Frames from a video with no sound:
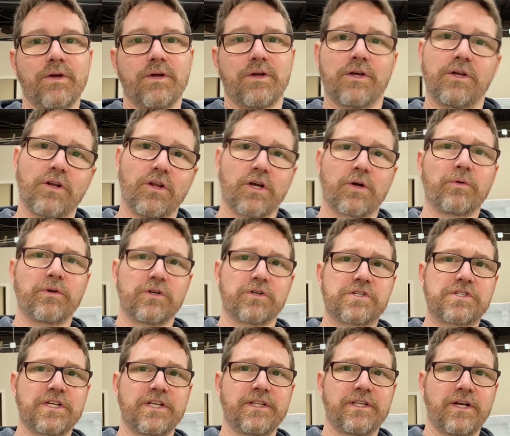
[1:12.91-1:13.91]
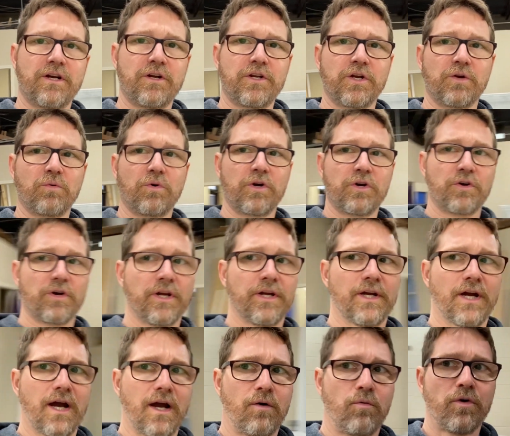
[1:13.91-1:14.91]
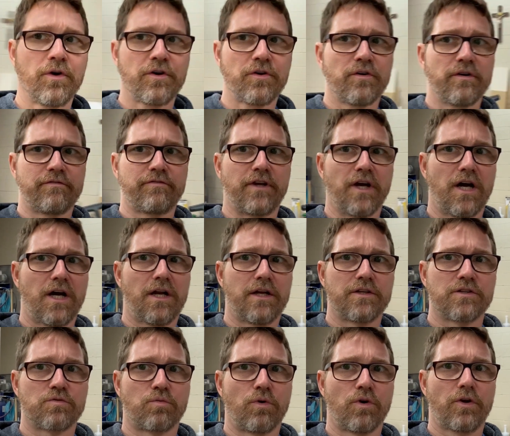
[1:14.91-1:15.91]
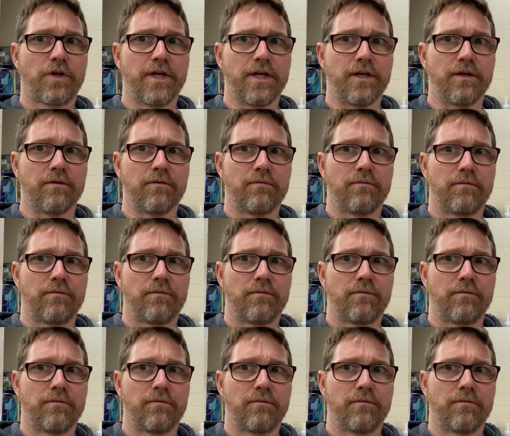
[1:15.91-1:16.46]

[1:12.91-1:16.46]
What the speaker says: You know, like when you're sitting there and you're wondering, I wonder if God is working.